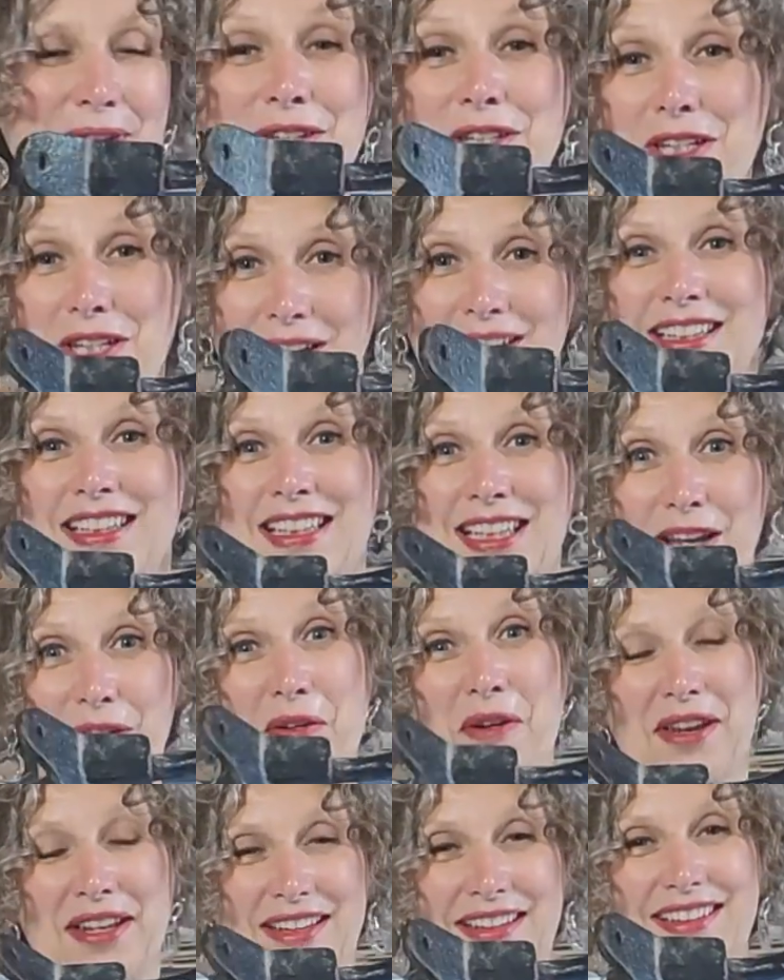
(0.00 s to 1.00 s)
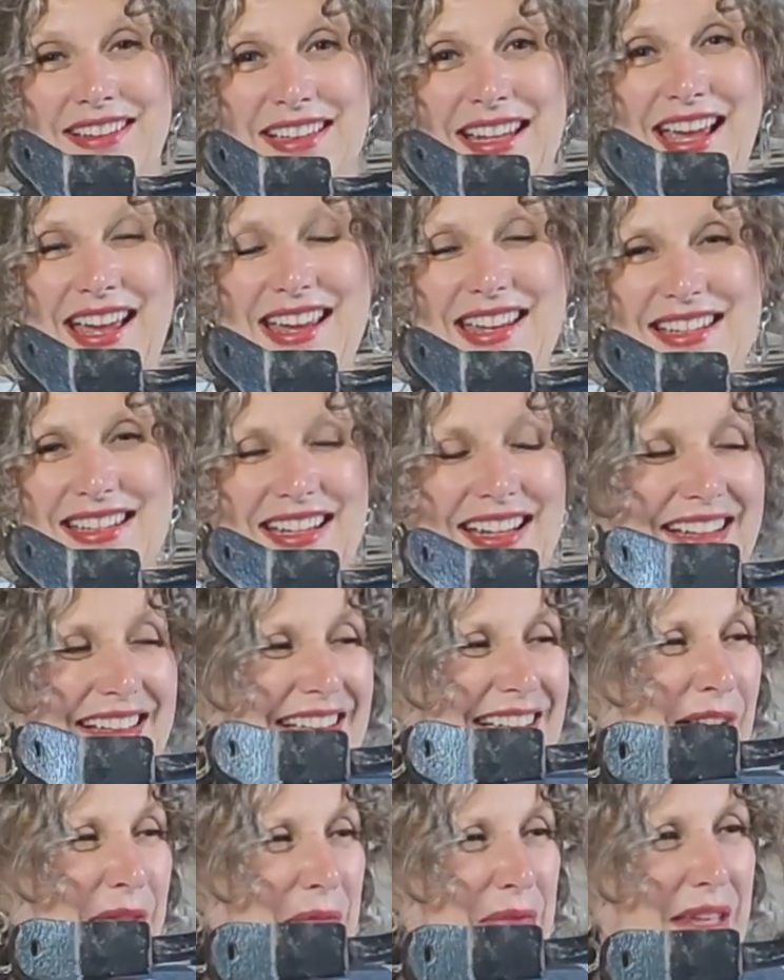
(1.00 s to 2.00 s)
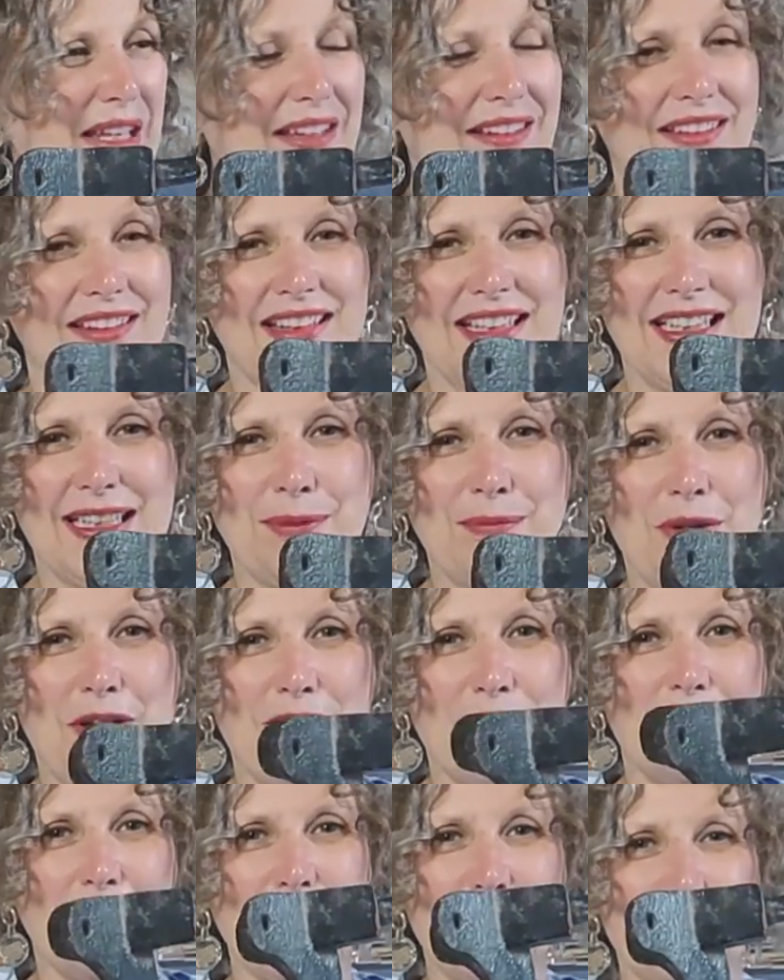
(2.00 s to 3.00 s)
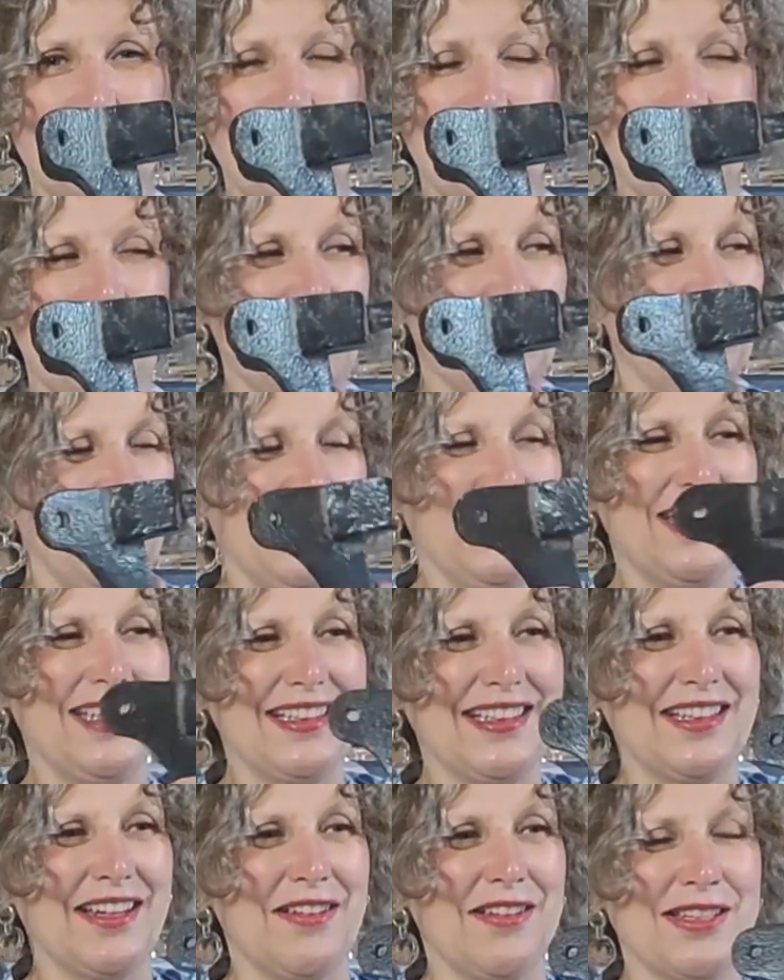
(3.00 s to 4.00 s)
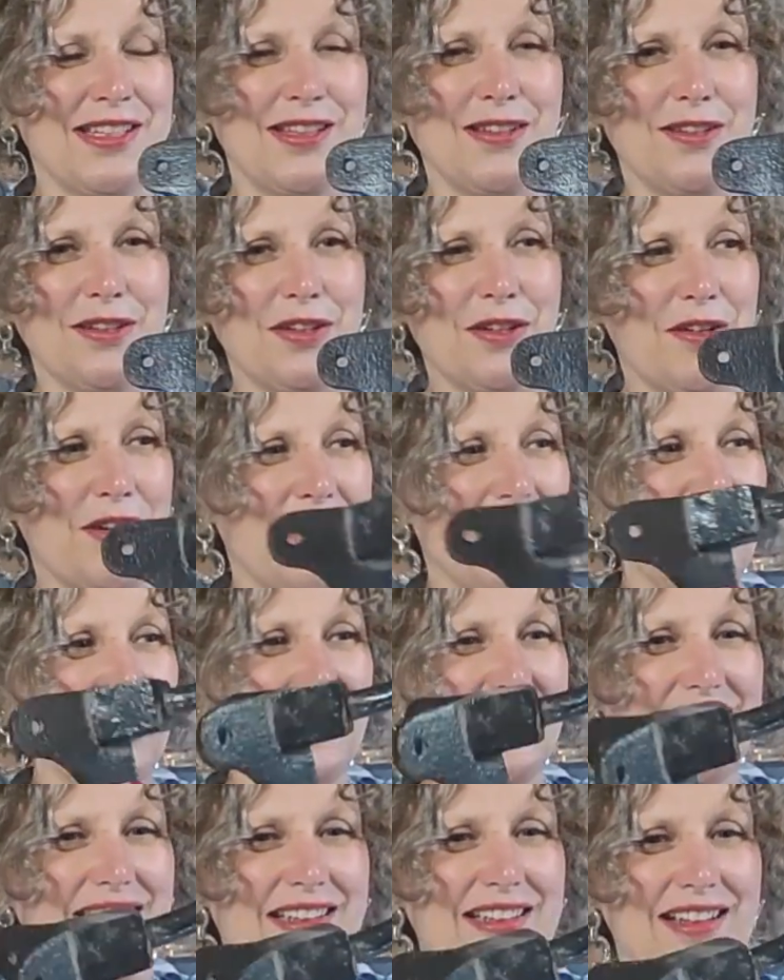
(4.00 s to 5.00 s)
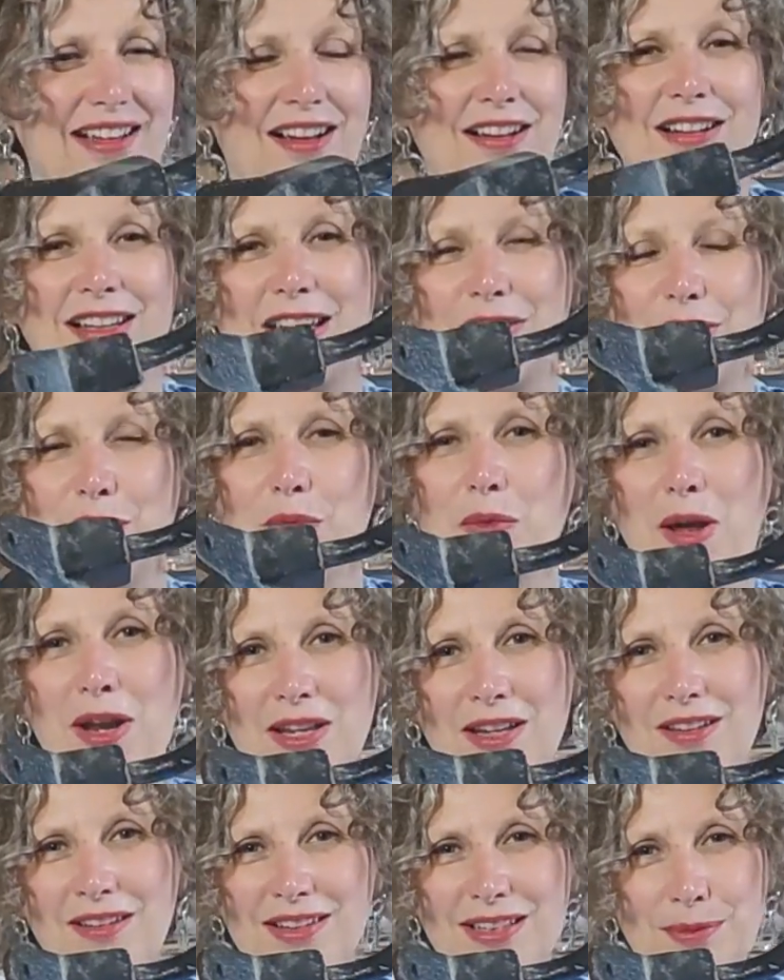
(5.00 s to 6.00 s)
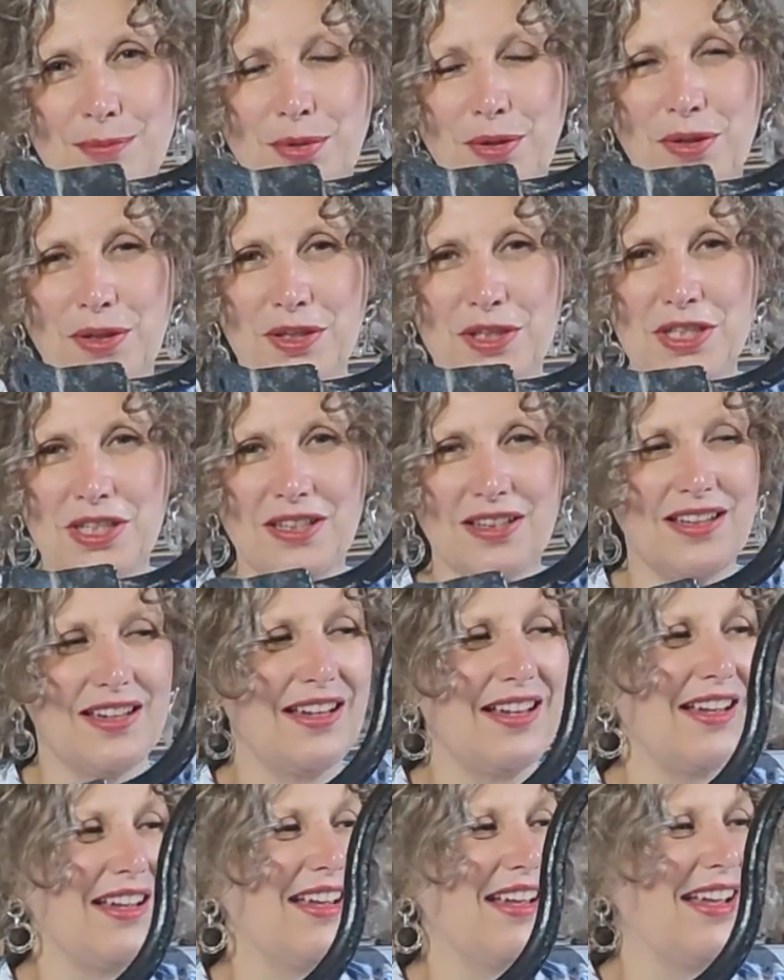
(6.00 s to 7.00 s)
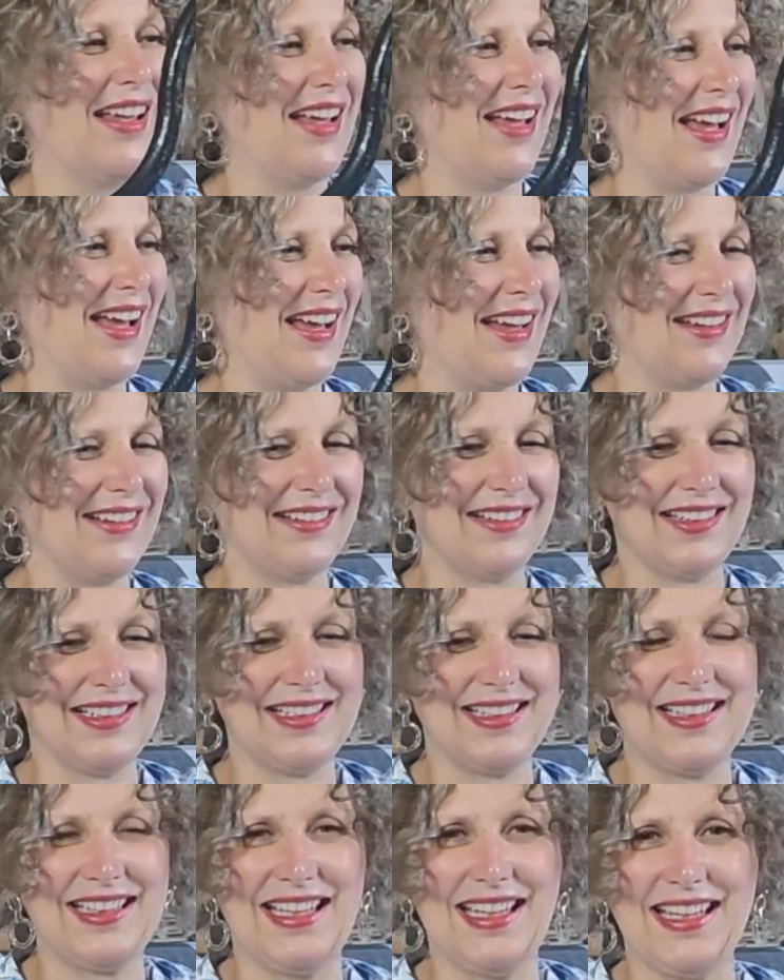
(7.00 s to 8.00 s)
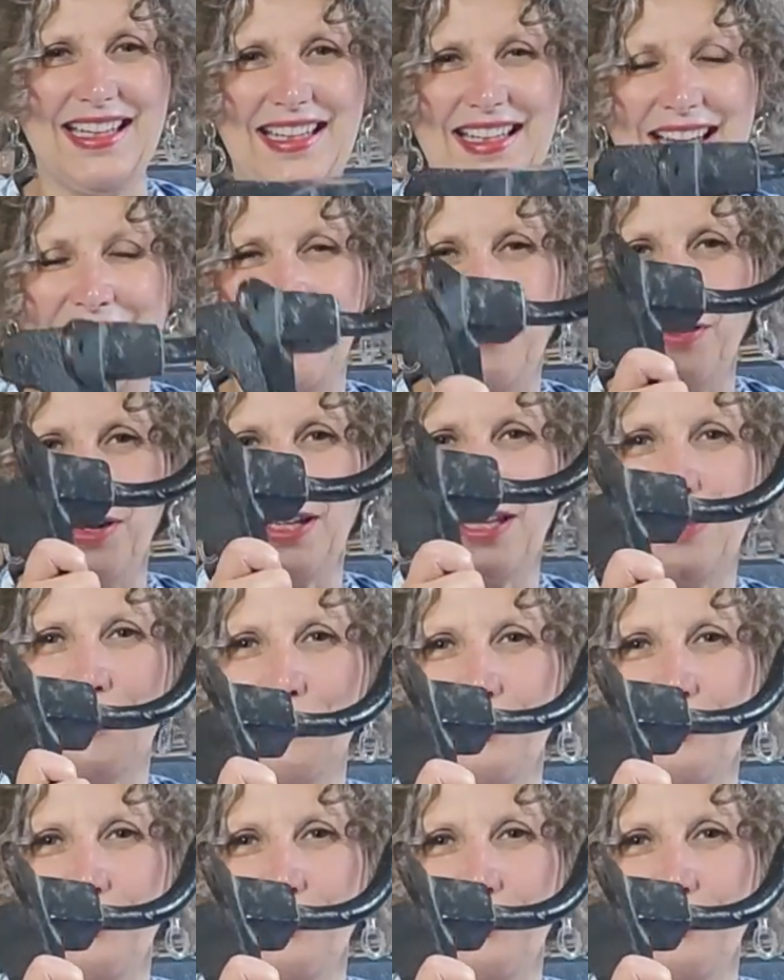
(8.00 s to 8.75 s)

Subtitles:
just so I can get something like this above my door. I think it's going to look great. I'll give it one last push and see if I can